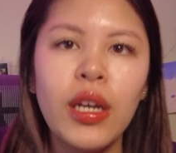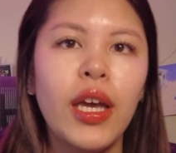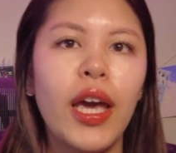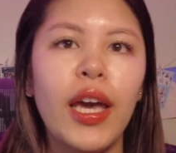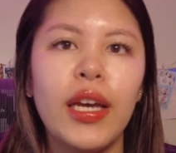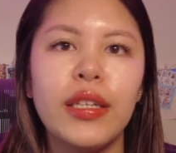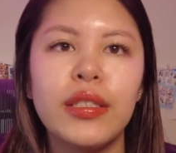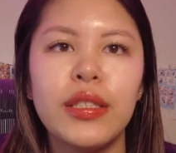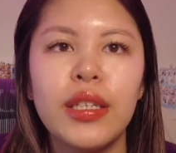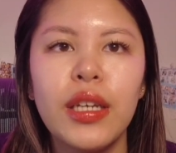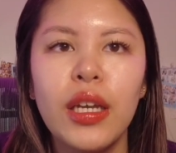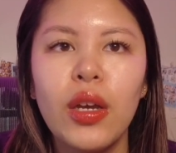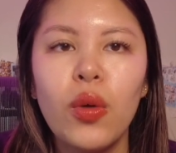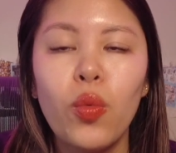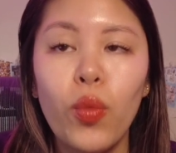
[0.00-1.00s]
And
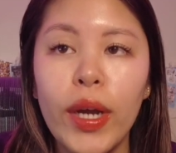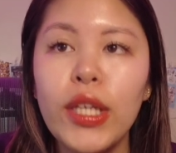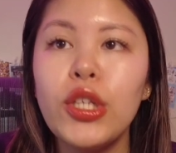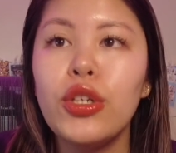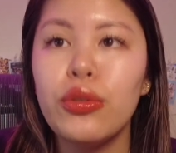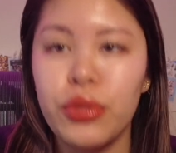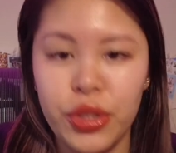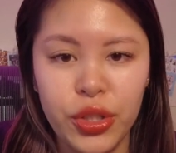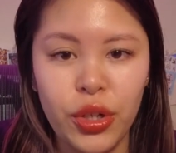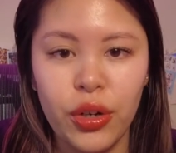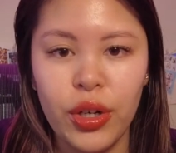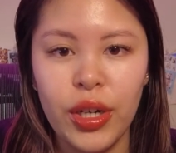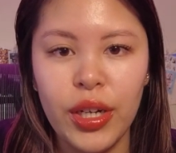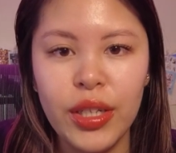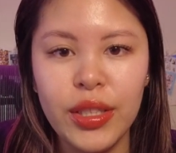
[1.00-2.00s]
when you
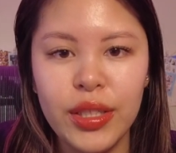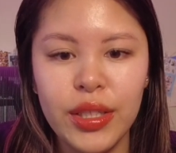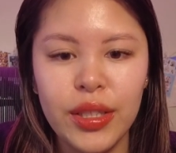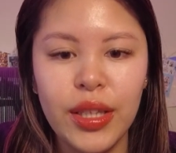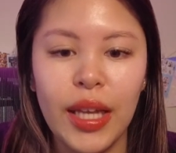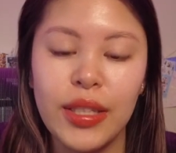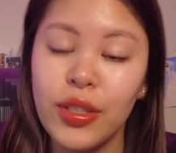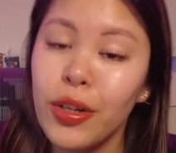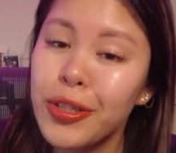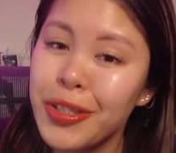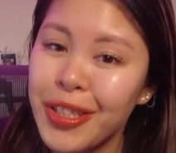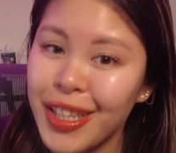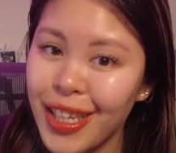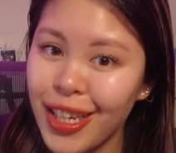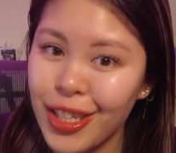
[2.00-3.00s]
stir it, that's
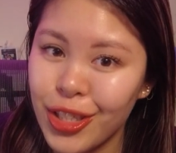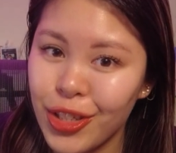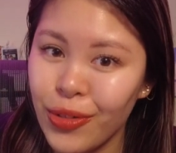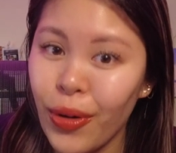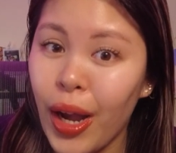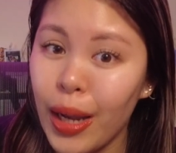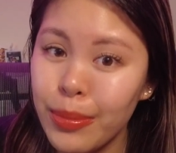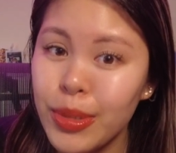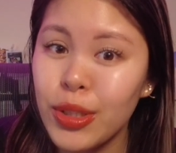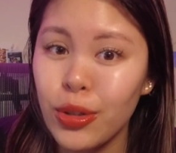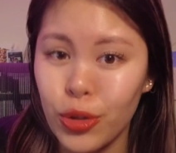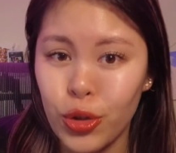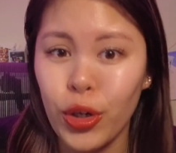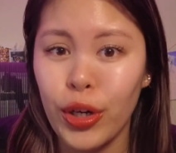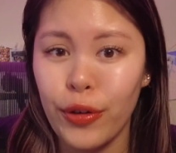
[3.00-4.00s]
also the issue I'm
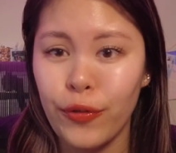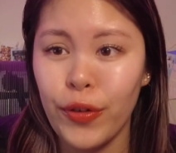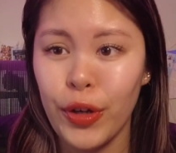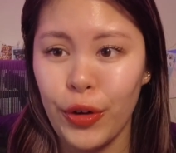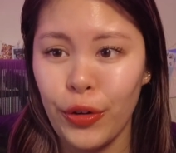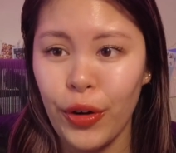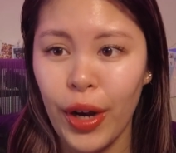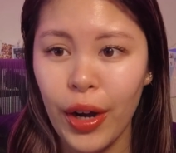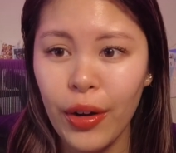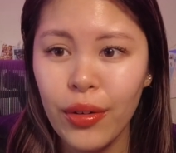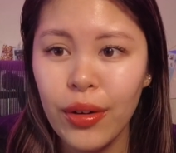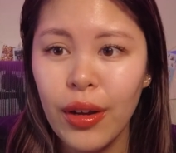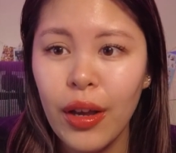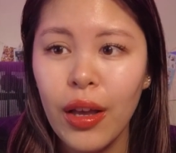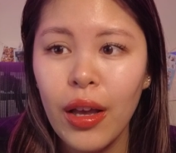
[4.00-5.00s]
still trying to figure out.